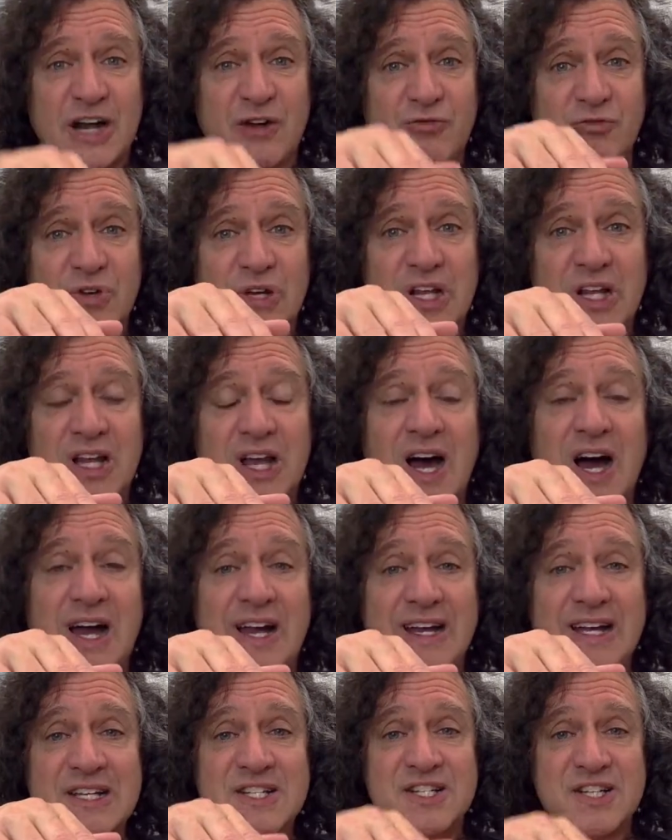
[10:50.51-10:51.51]
a really high
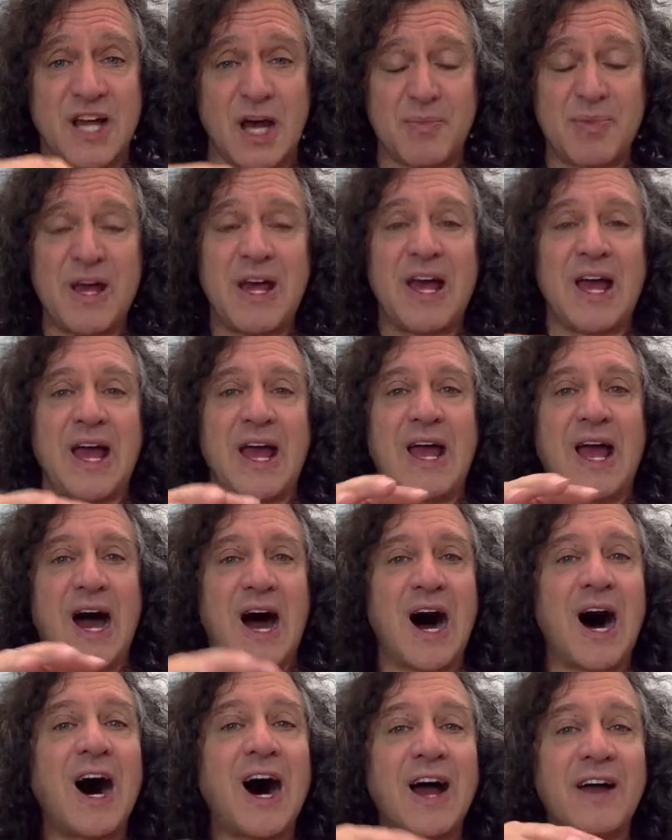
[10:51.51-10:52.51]
instep, a
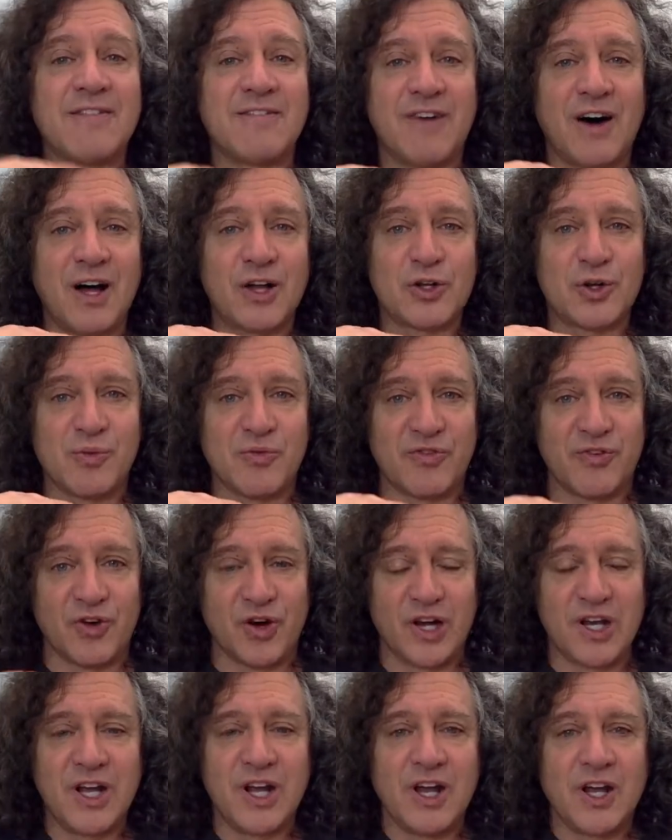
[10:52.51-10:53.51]
high volume
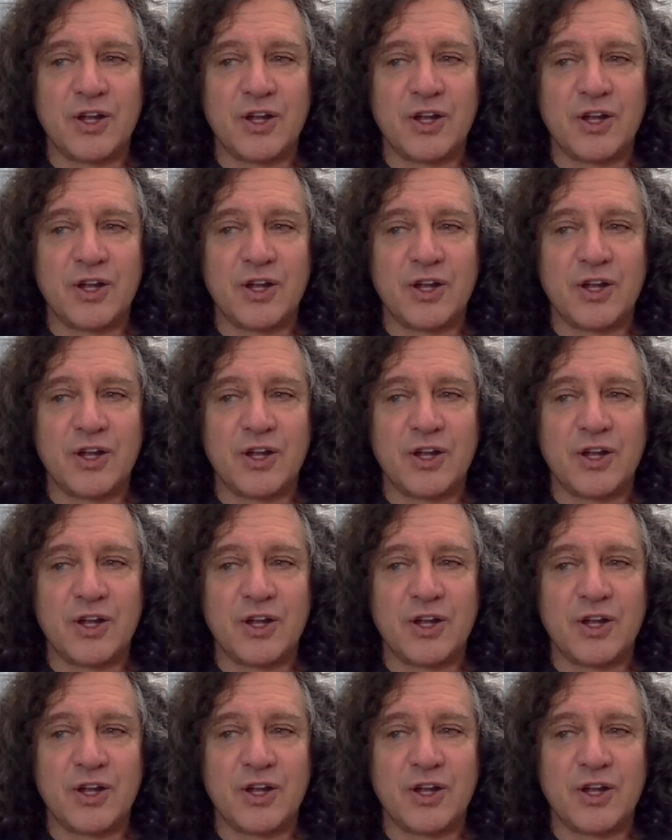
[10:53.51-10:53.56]
foot,